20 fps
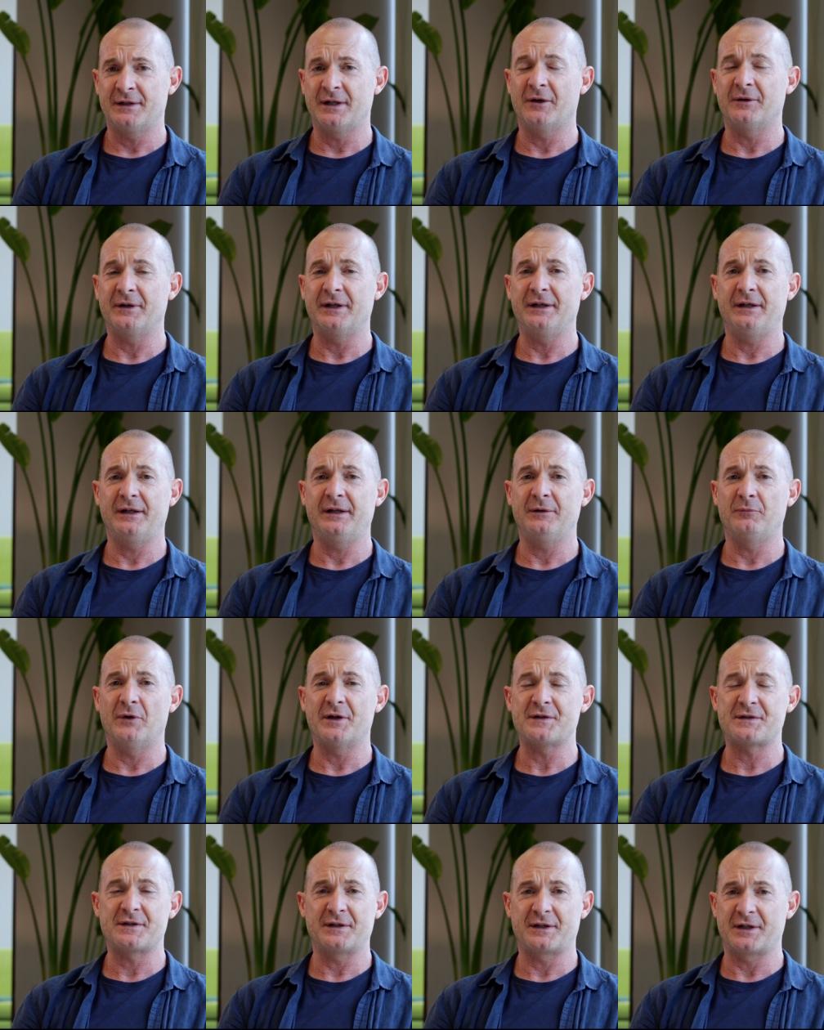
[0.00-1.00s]
Now, in, in
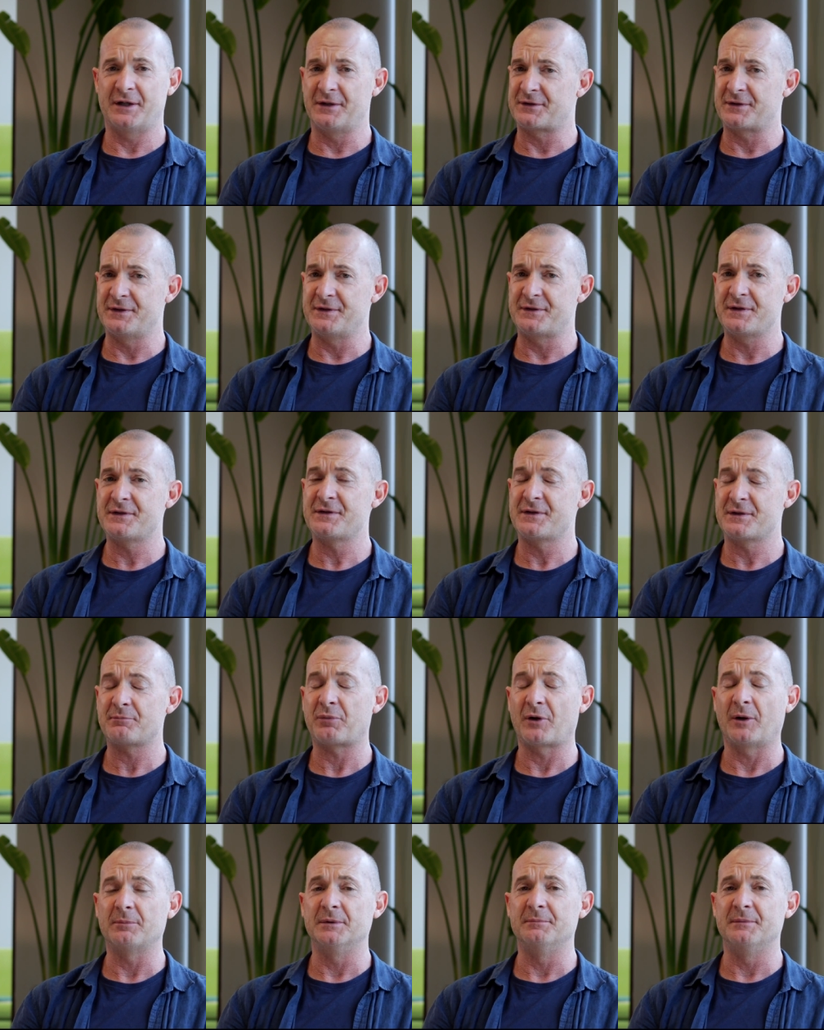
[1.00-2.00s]
Western countries, this is
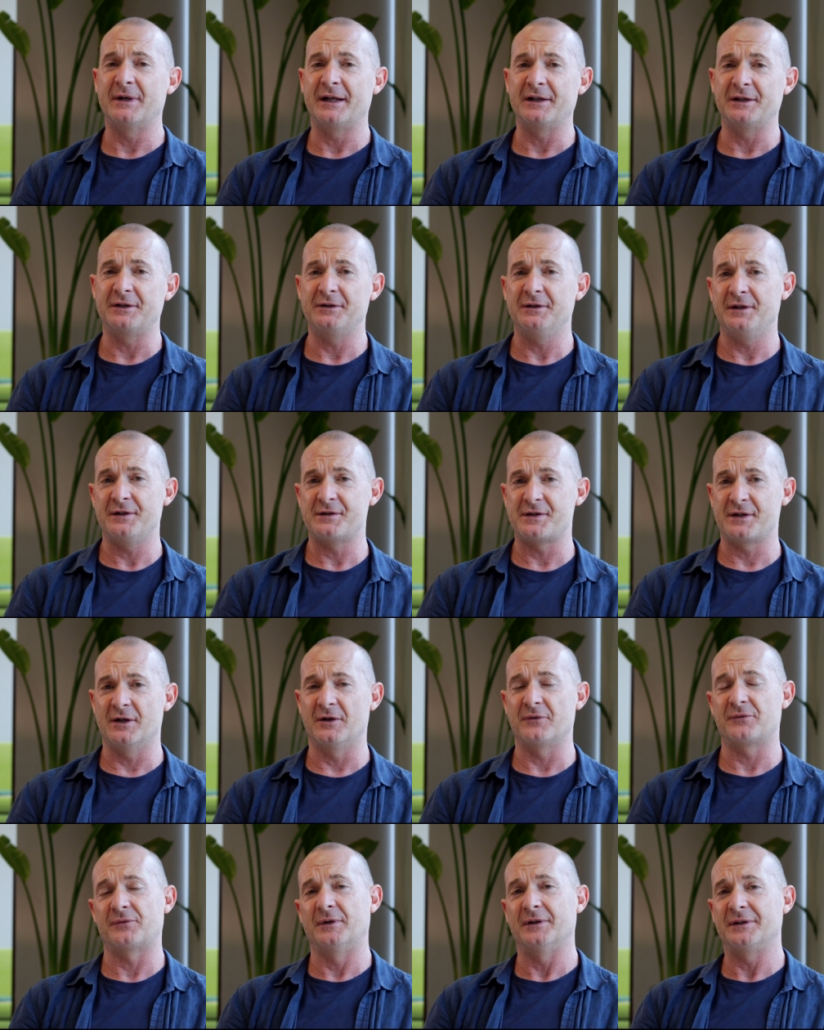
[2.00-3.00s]
problematic. You need to go
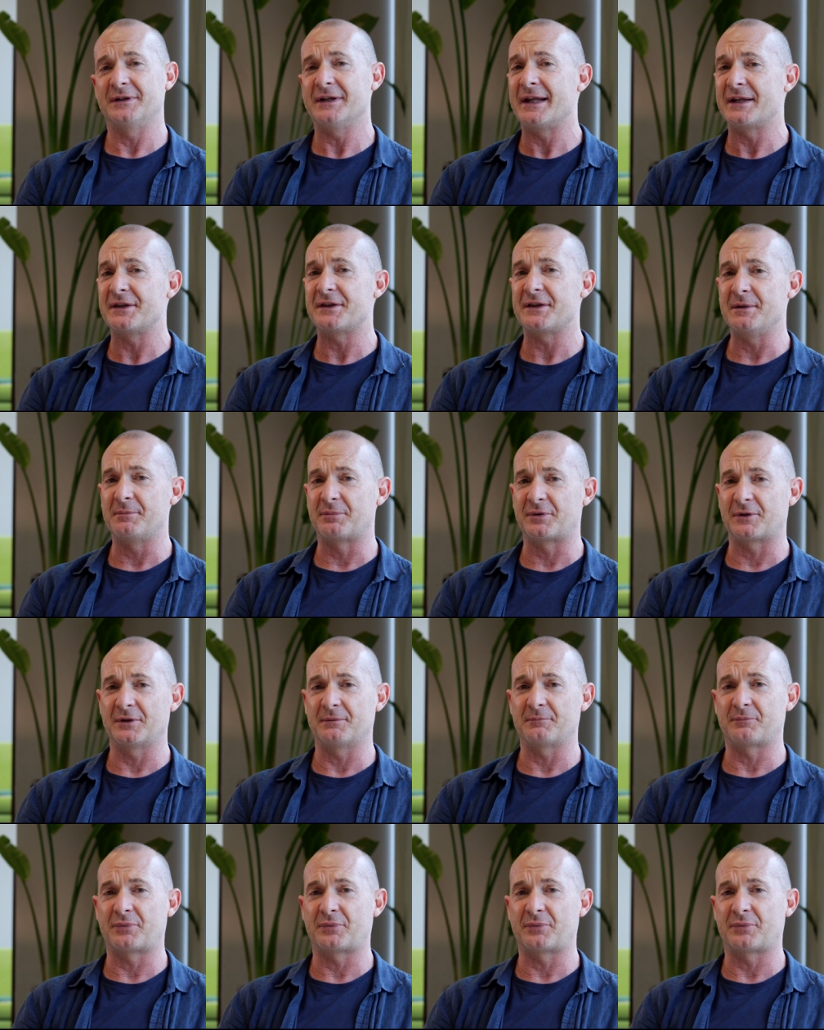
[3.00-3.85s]
through a lengthy pro